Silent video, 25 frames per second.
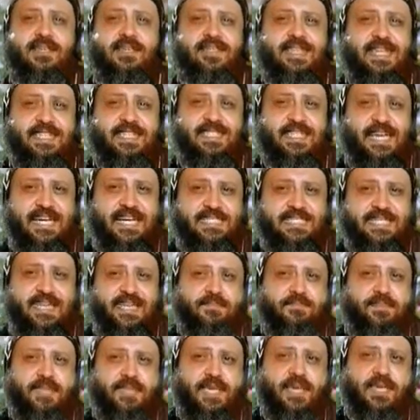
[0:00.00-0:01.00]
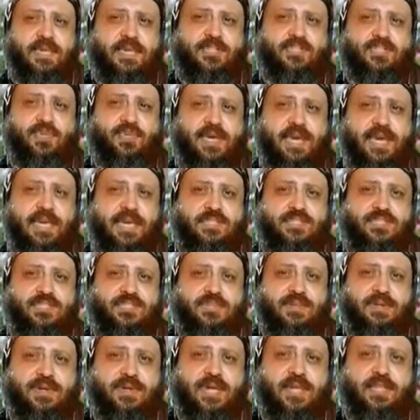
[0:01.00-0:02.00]
thus accepting to
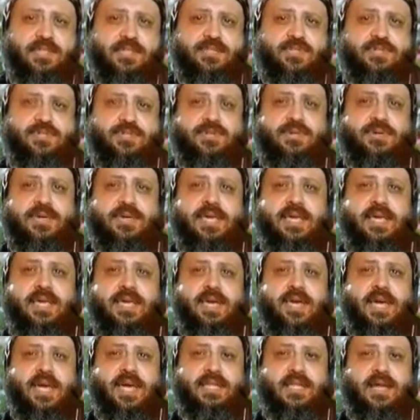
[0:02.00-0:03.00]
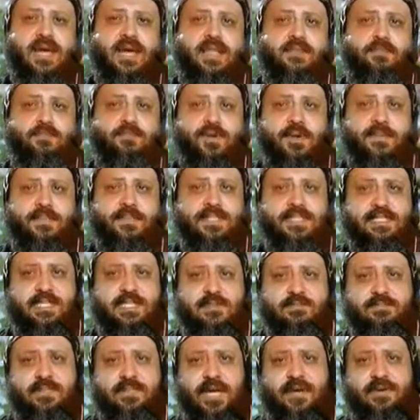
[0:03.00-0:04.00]
enter into an
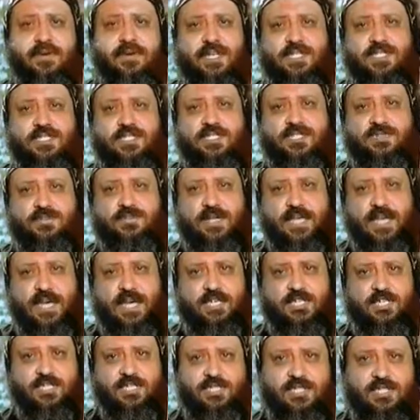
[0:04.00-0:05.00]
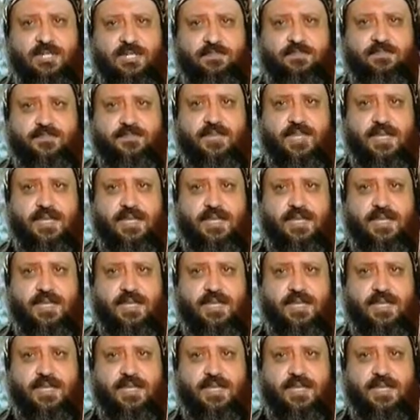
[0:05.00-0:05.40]
unpromising marriage relationship.